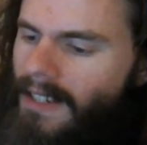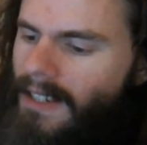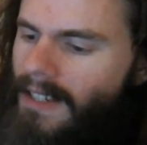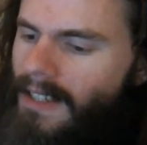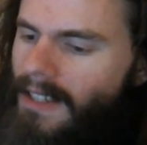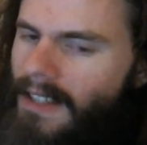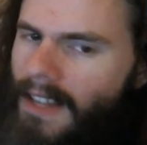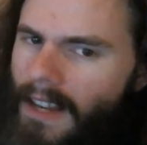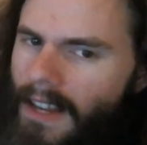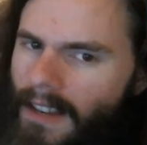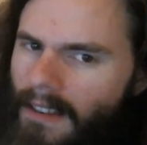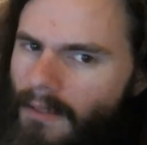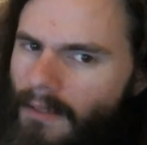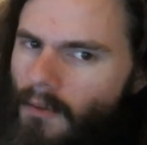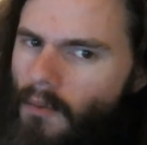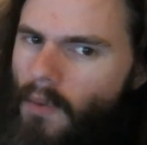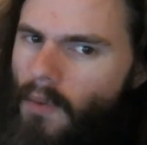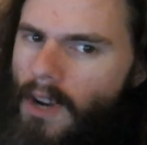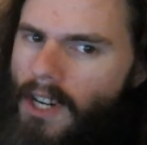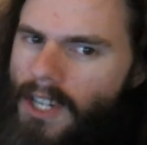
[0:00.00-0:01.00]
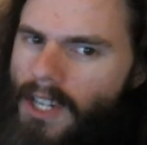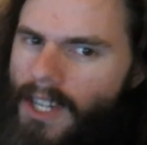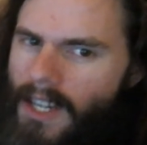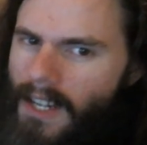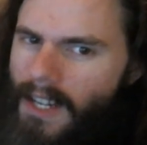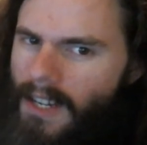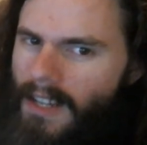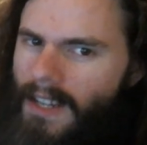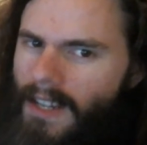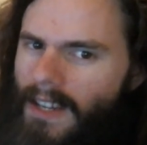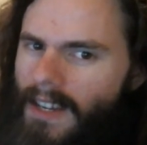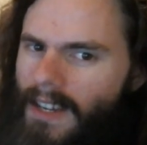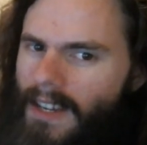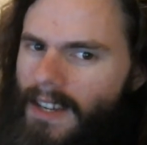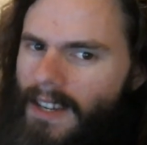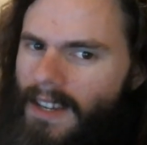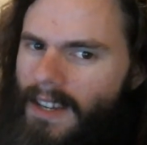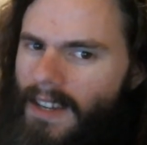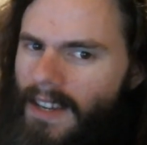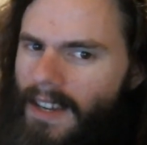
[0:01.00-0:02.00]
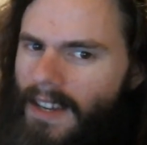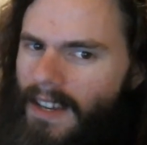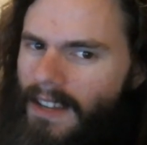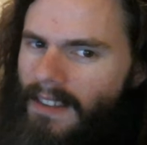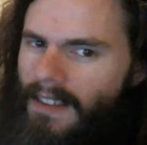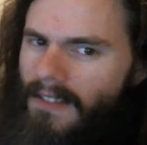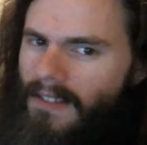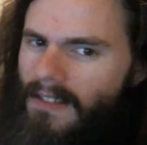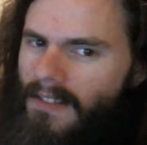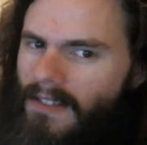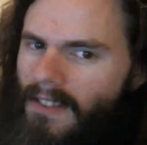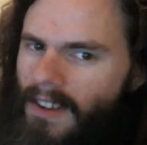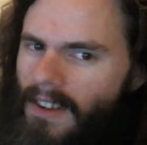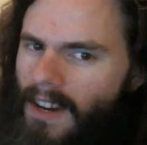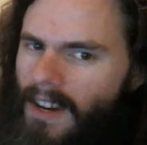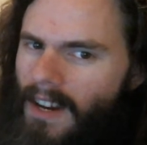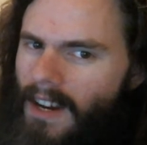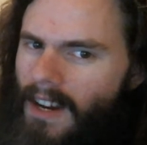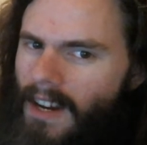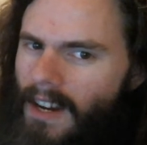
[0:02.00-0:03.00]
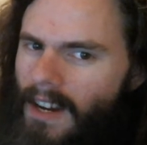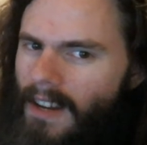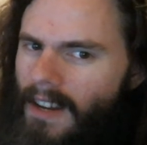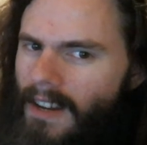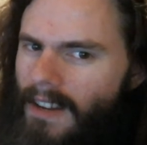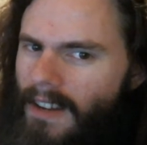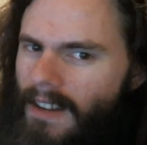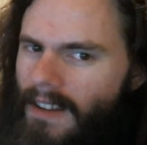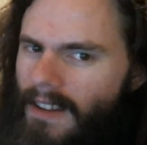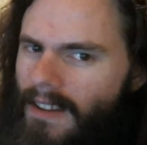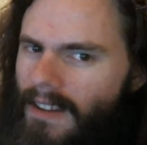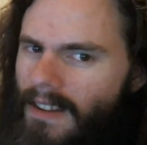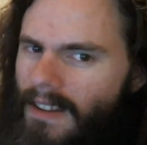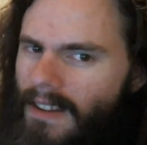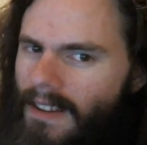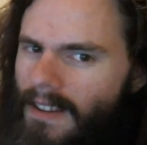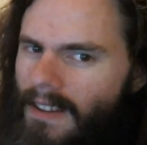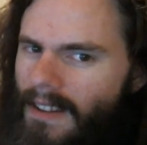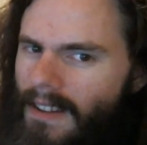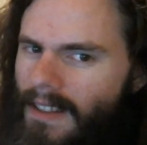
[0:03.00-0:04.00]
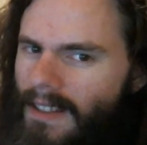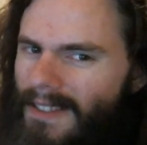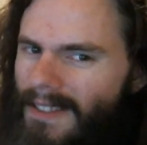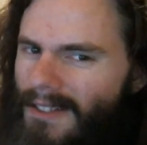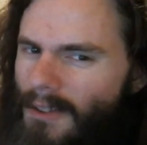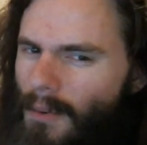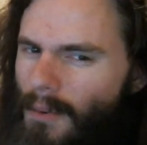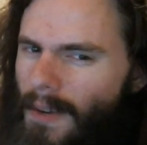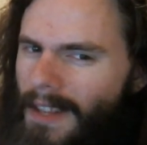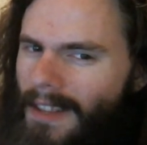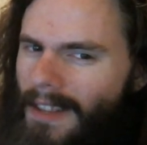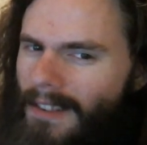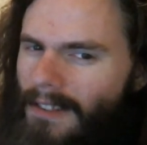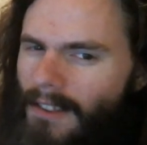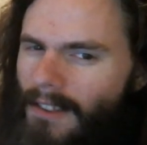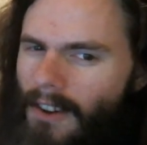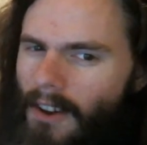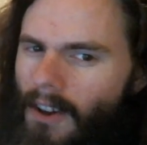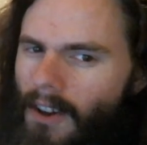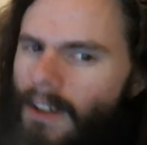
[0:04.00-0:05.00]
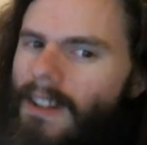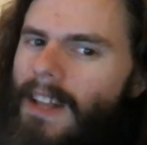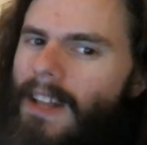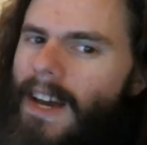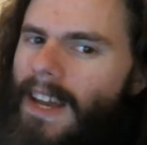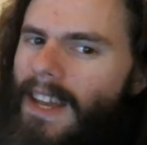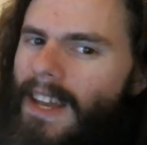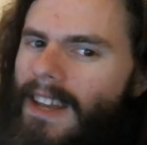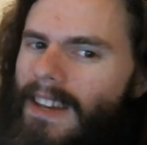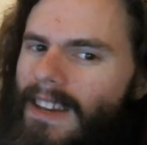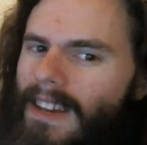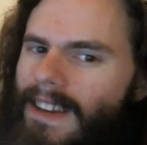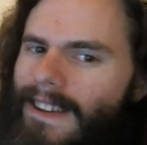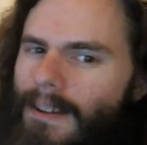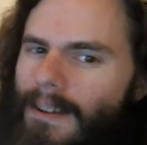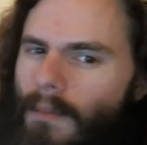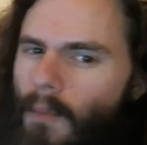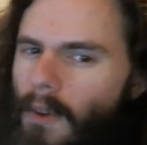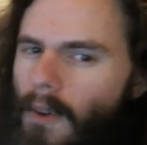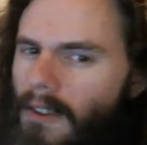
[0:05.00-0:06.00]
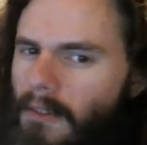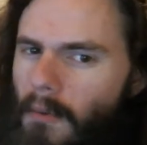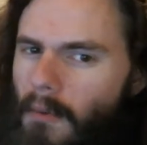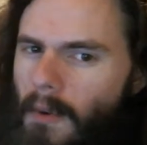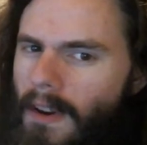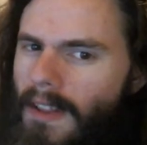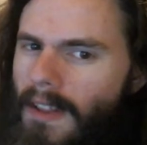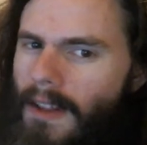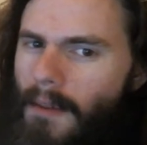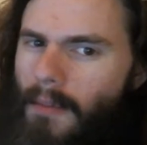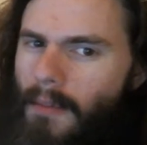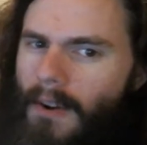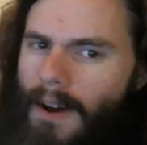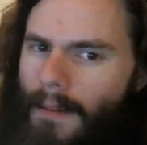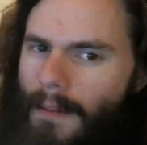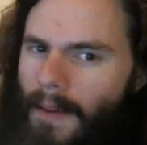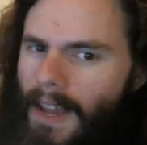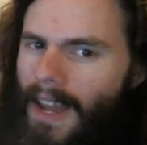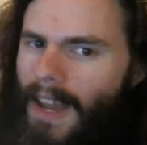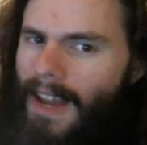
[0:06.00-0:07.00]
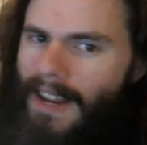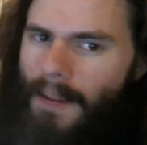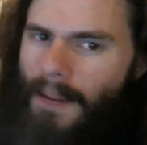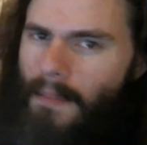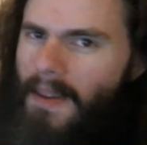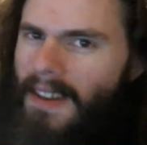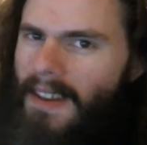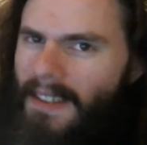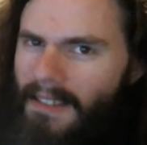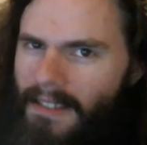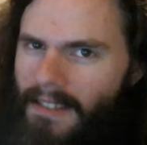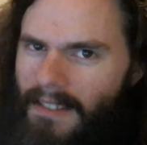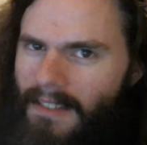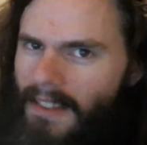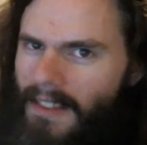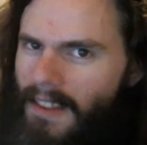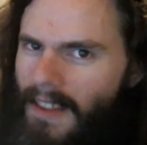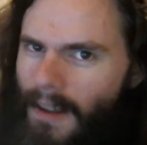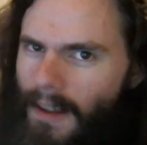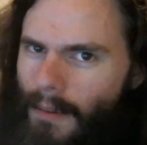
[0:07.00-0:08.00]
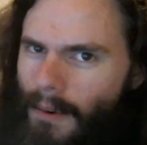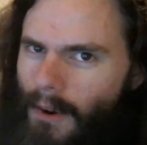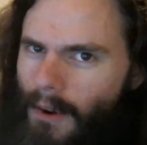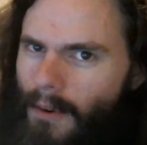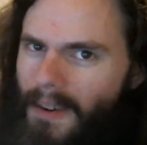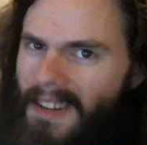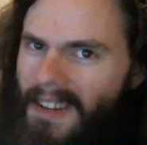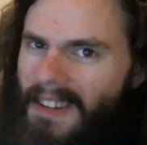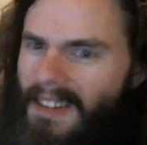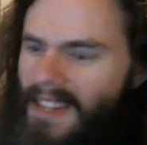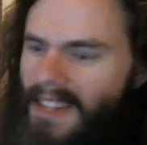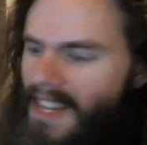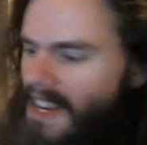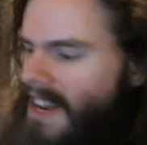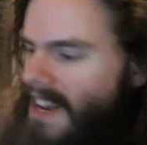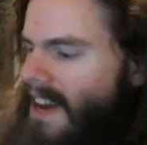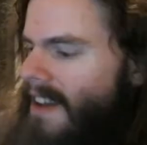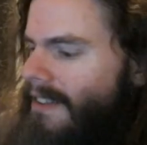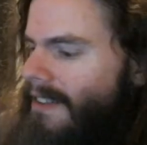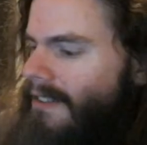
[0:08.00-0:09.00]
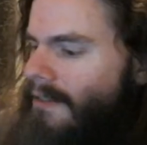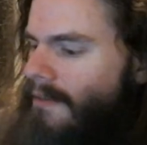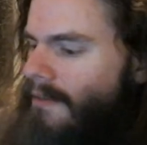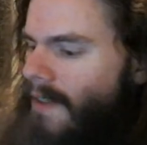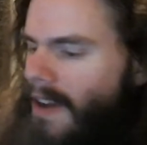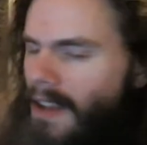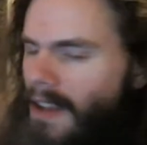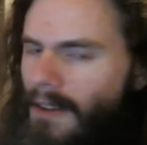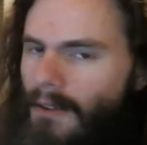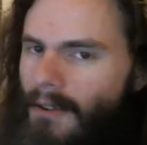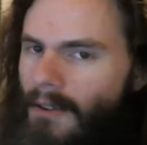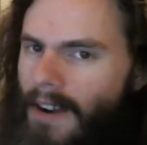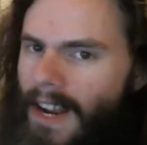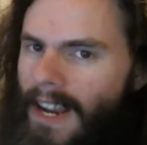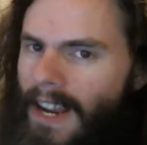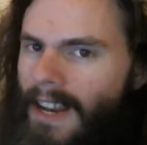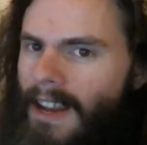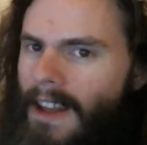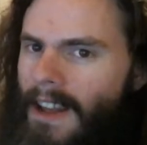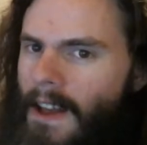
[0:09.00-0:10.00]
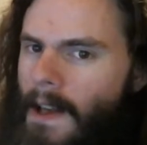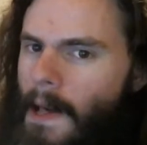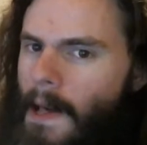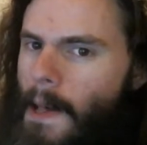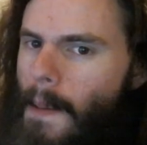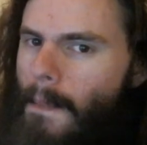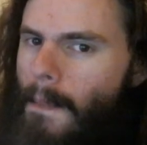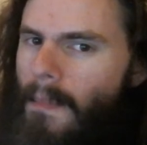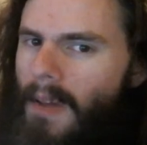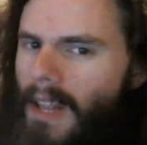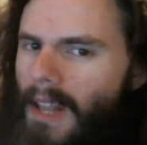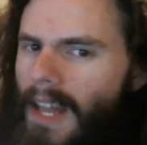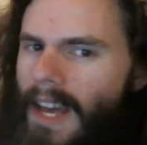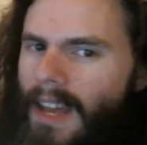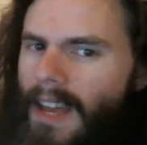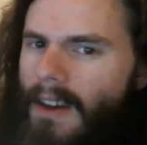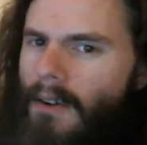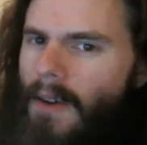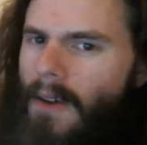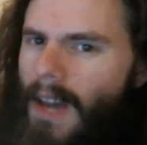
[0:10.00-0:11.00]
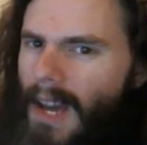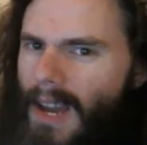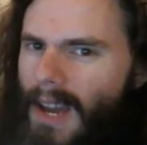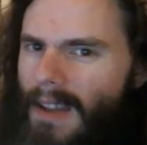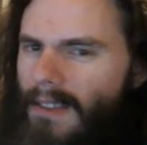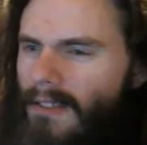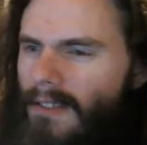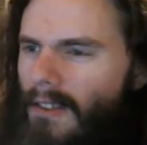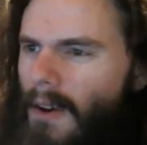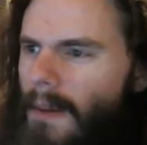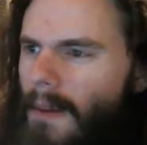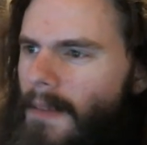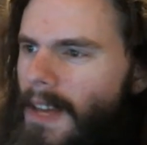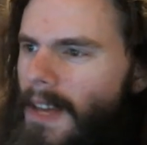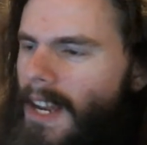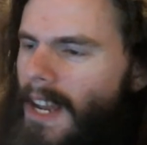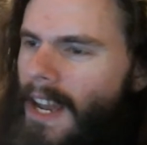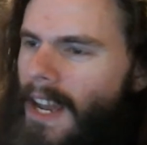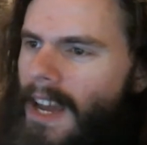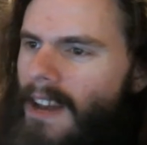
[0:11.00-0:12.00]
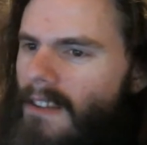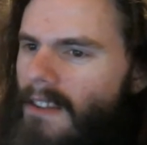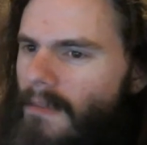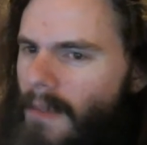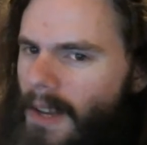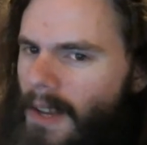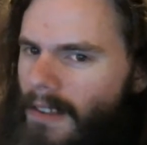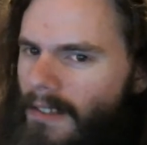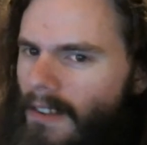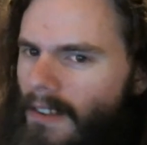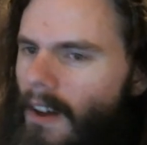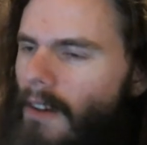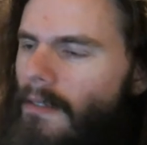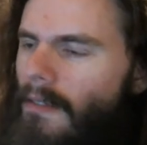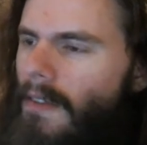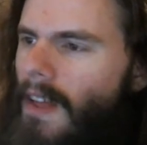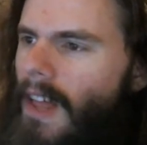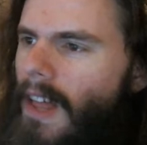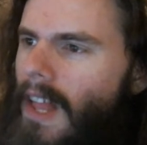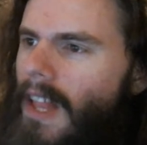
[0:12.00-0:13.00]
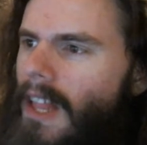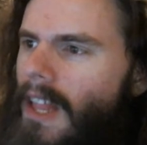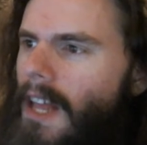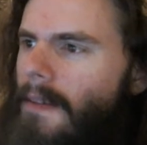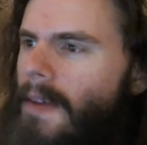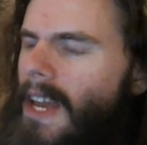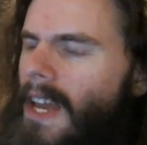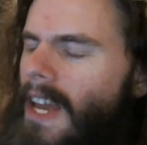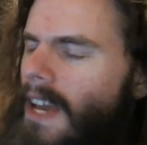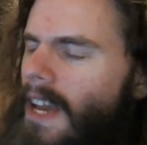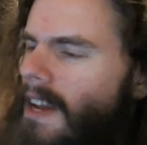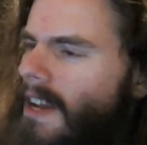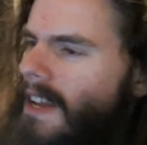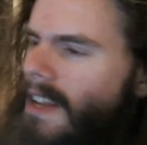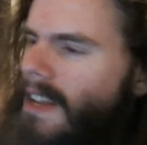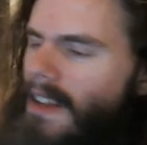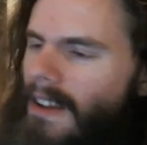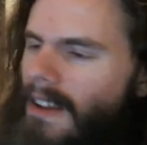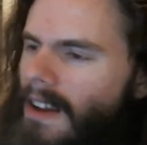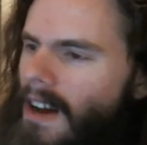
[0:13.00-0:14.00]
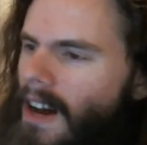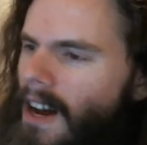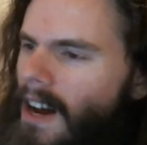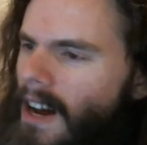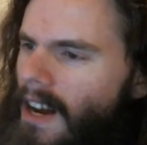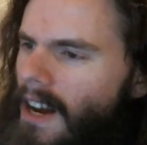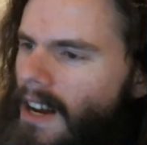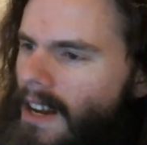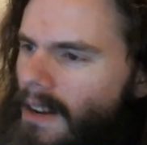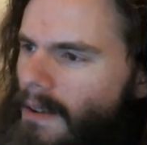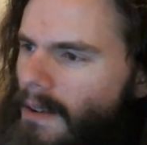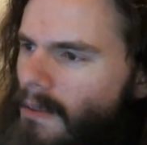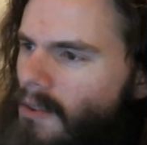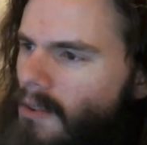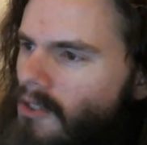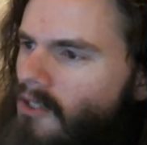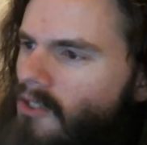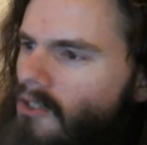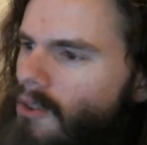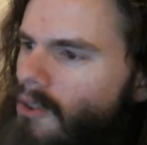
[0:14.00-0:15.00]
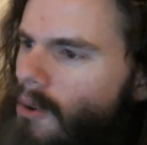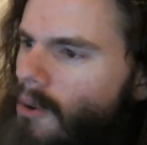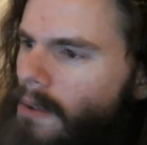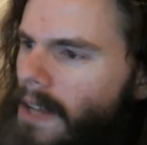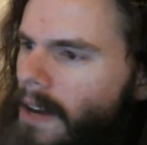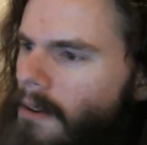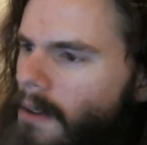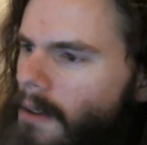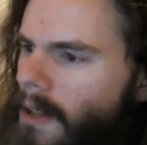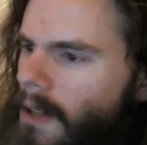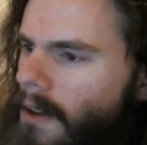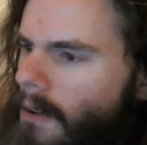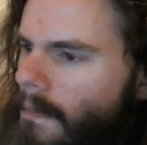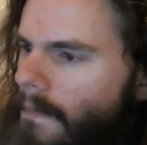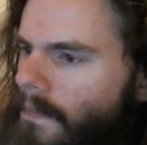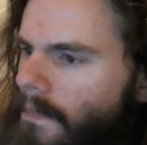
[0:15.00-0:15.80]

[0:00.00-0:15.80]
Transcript: that Russia is uh, doing this at all. Like, wasn't one of their propaganda pieces that they were going to denazify Ukraine? But, like, okay, so I'm getting ahead of myself. Let me uh, scroll down a little.